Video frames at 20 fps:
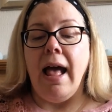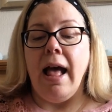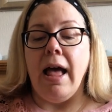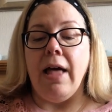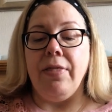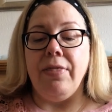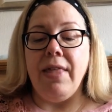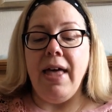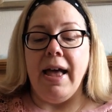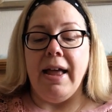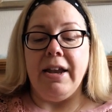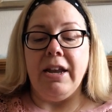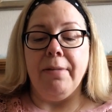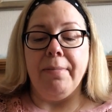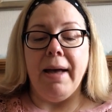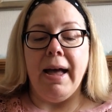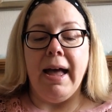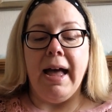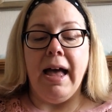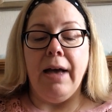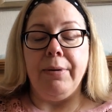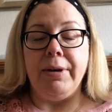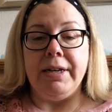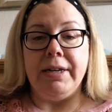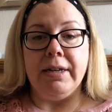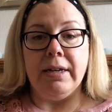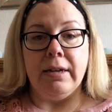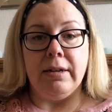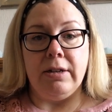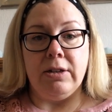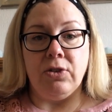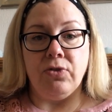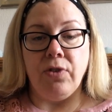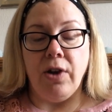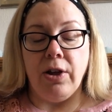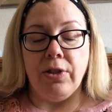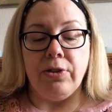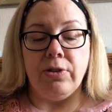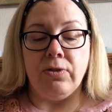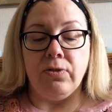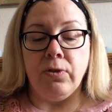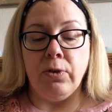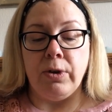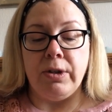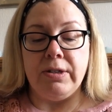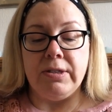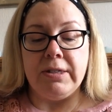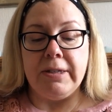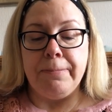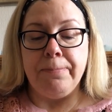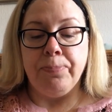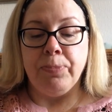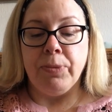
and then about how he'd heard his father's voice.